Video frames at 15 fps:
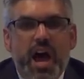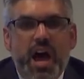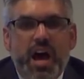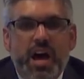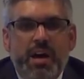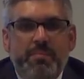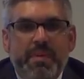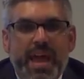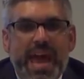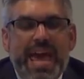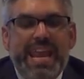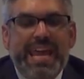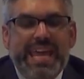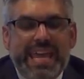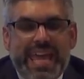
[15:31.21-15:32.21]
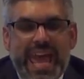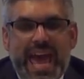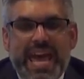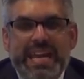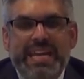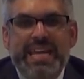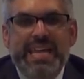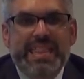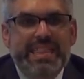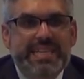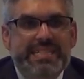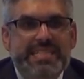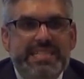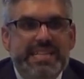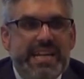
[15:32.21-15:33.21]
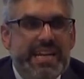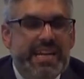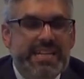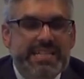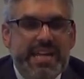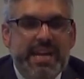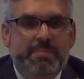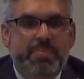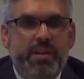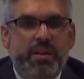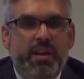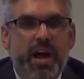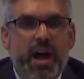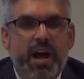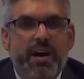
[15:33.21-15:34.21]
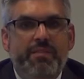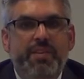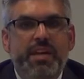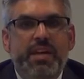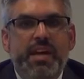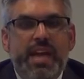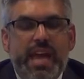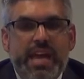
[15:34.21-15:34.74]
And again, this is an example of